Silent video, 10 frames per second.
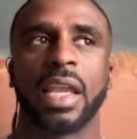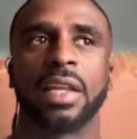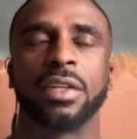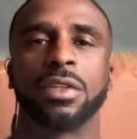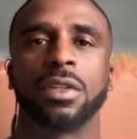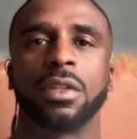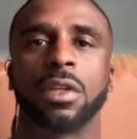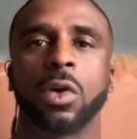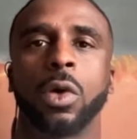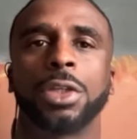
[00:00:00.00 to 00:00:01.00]
And the
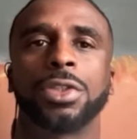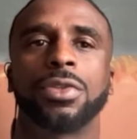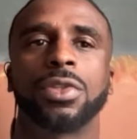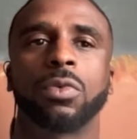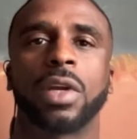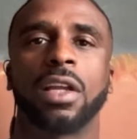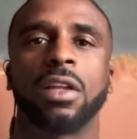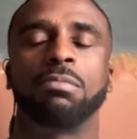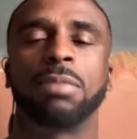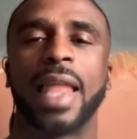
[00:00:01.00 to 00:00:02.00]
questions
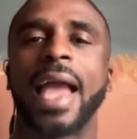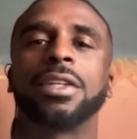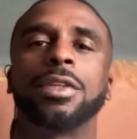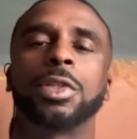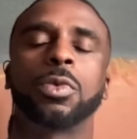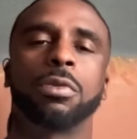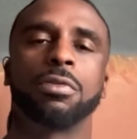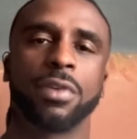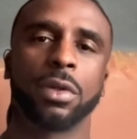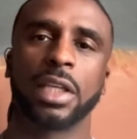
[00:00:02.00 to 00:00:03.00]
around Blackness were
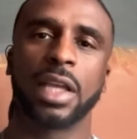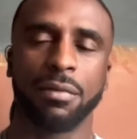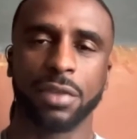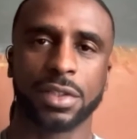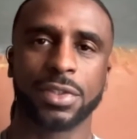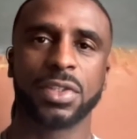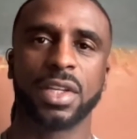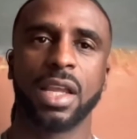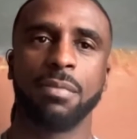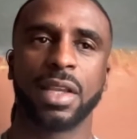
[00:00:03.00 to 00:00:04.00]
fairly obvious
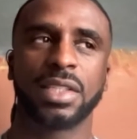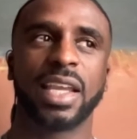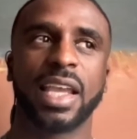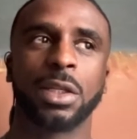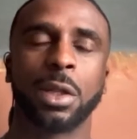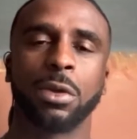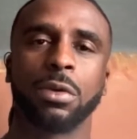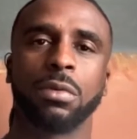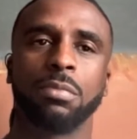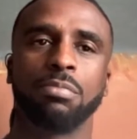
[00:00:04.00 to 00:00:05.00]
because I had
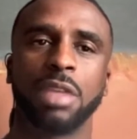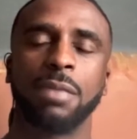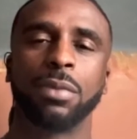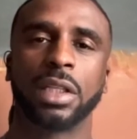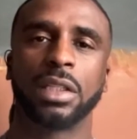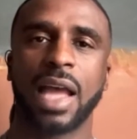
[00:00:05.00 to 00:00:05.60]
other people in the